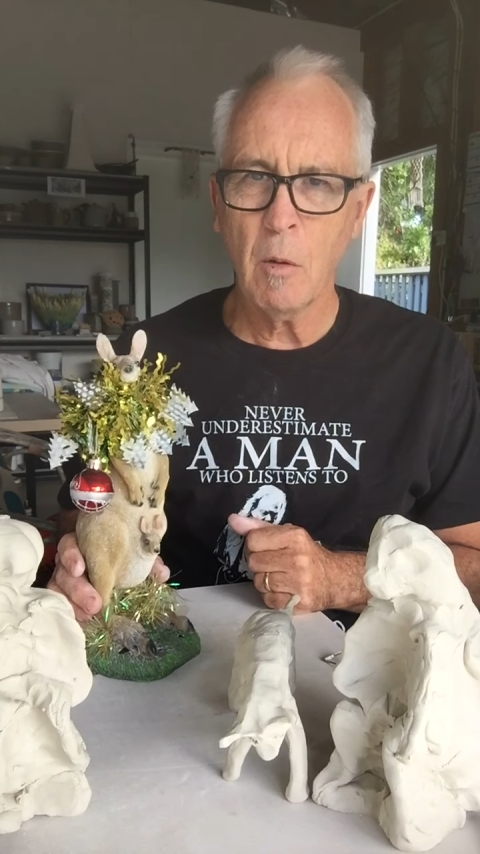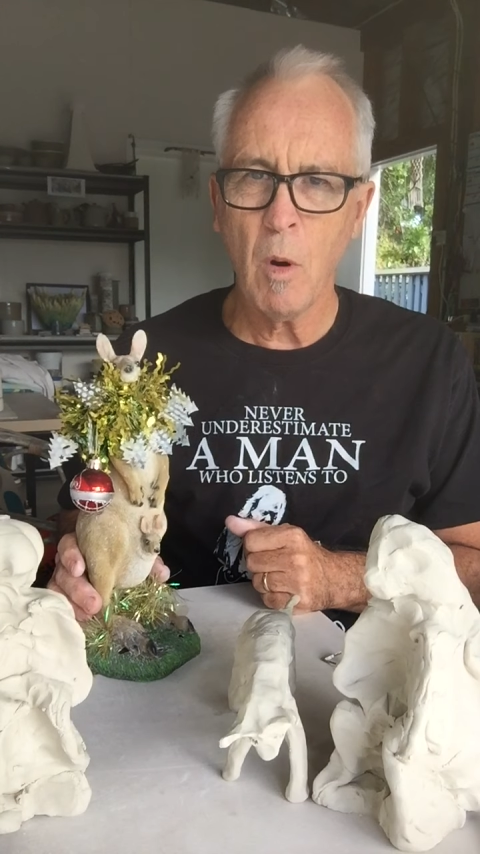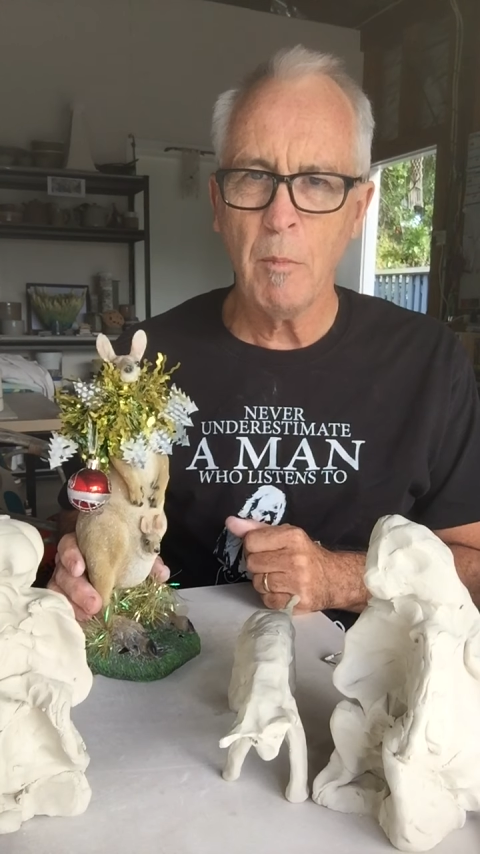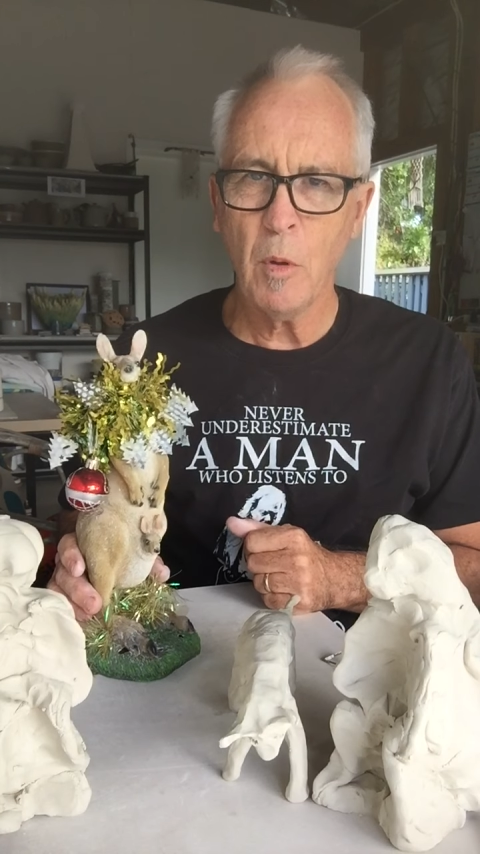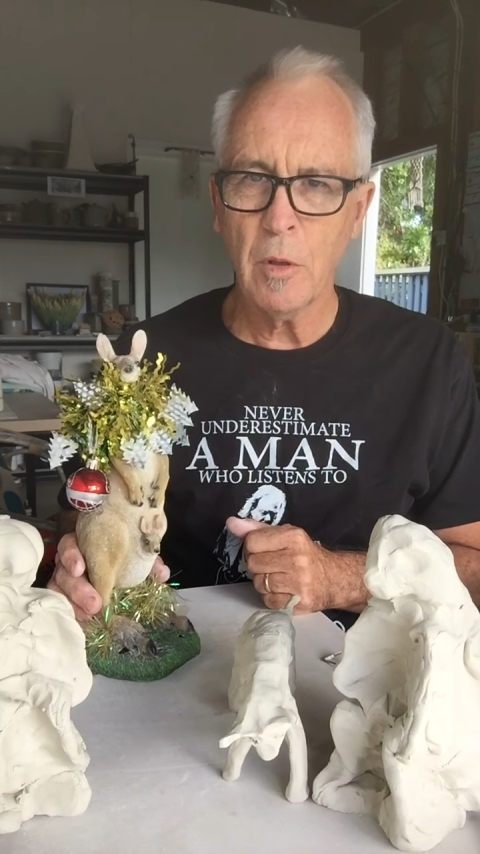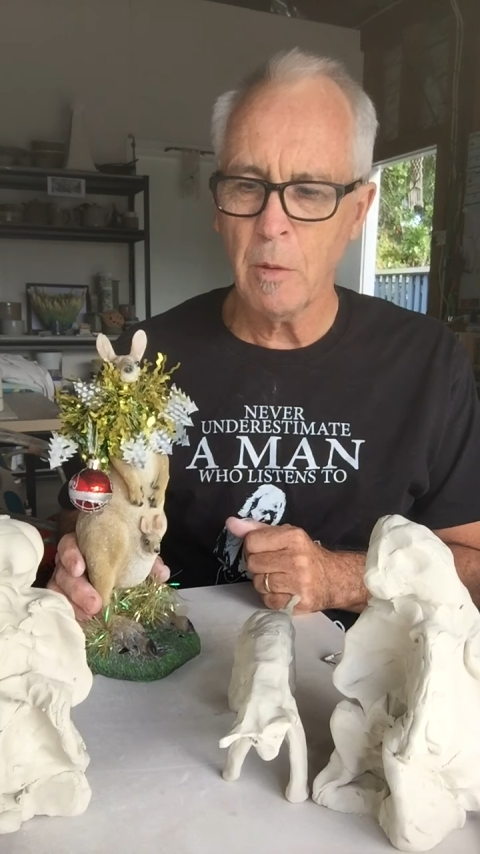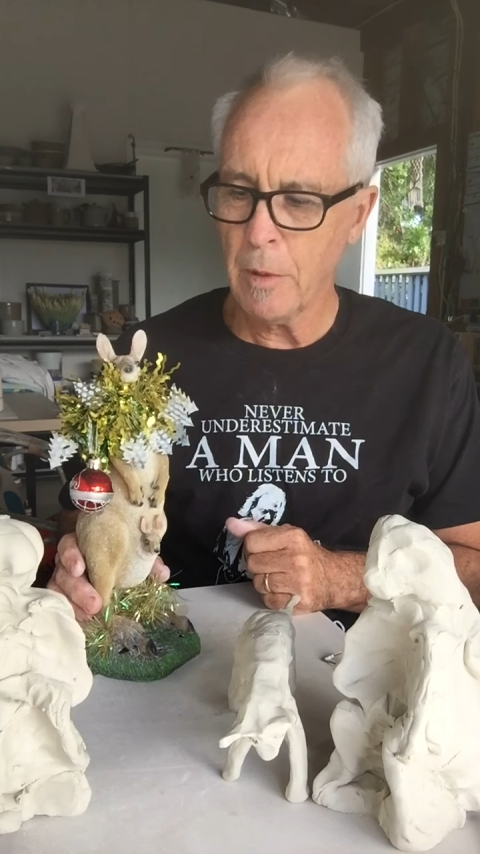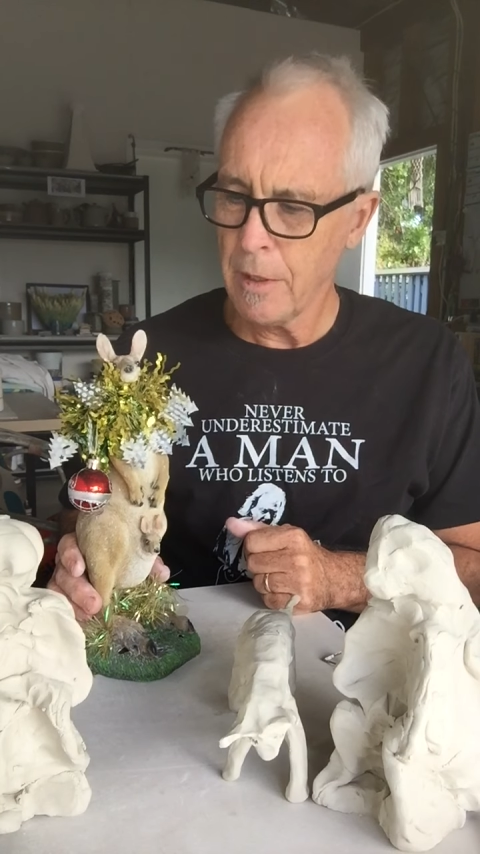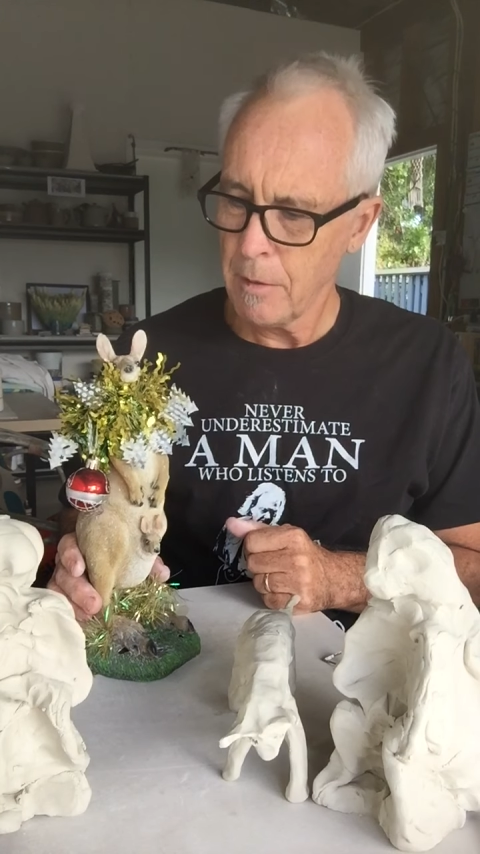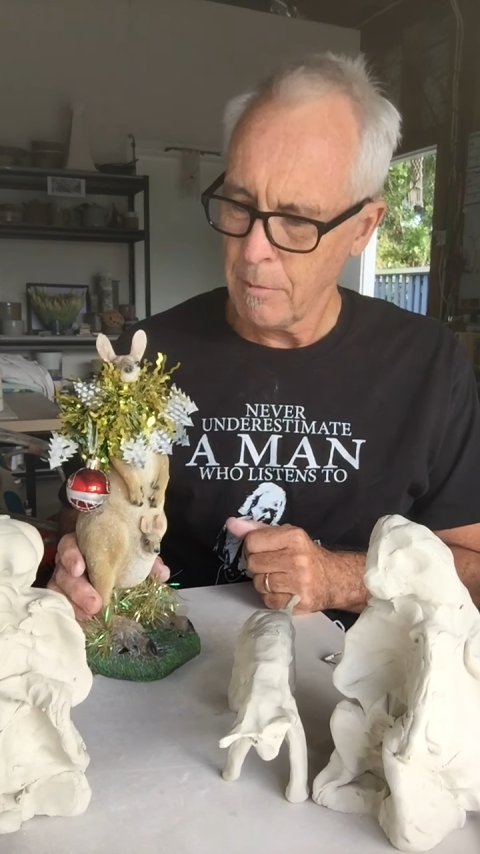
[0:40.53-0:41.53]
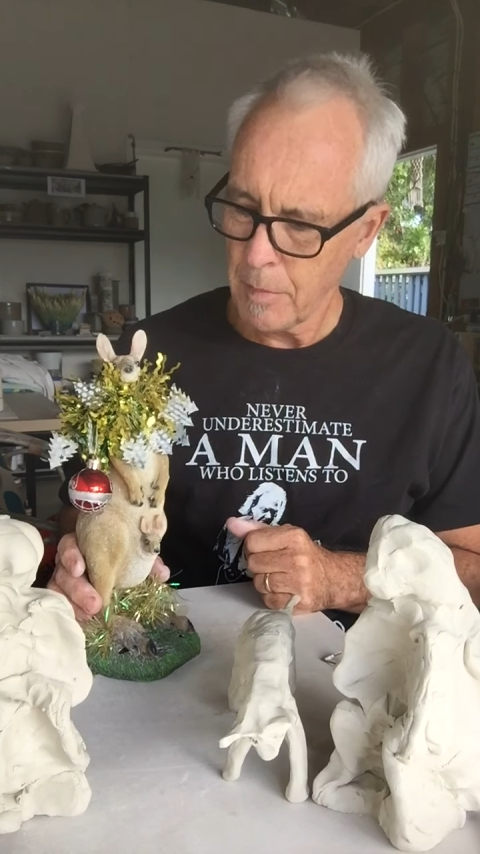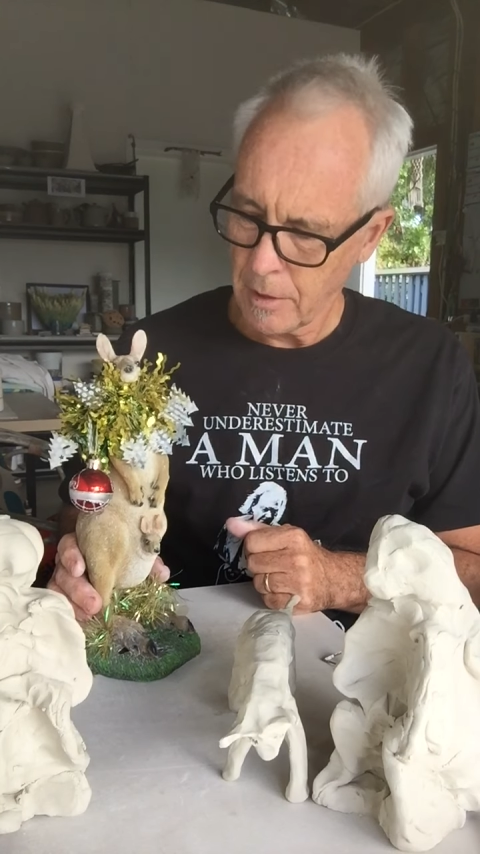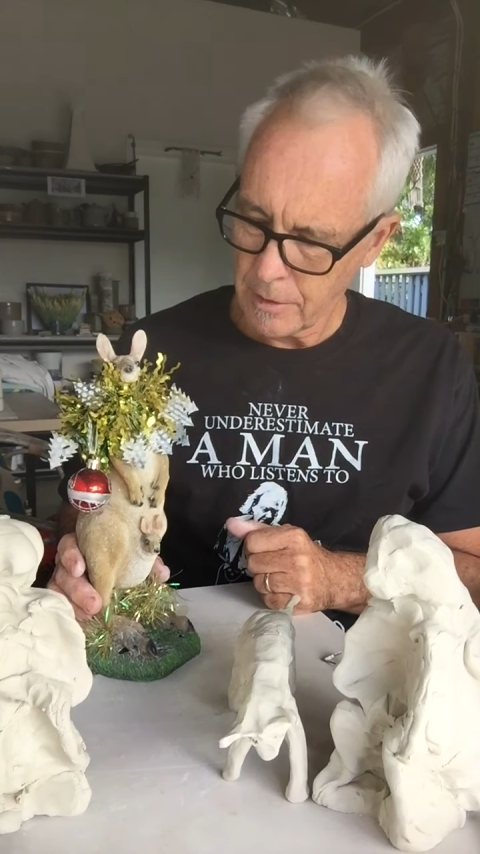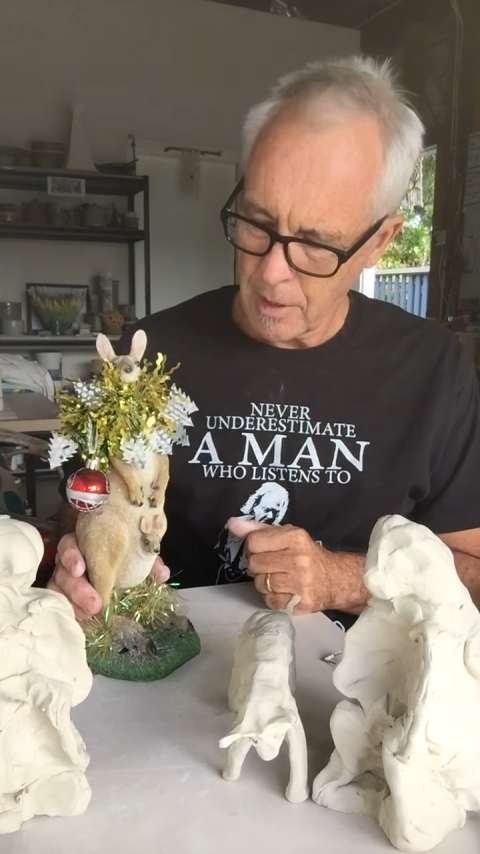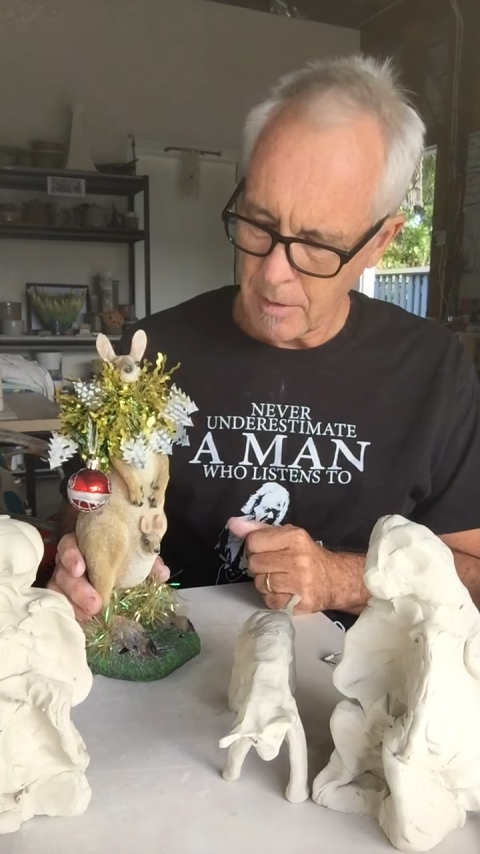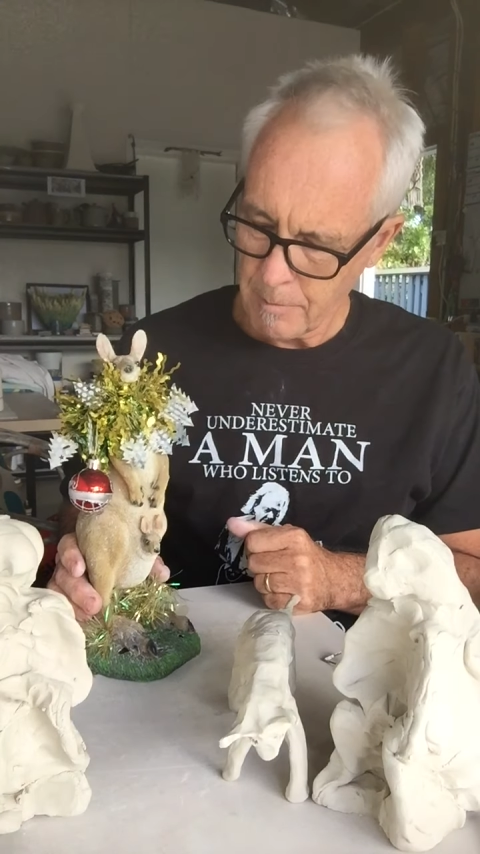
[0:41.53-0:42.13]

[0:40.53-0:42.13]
won't bore you with it, but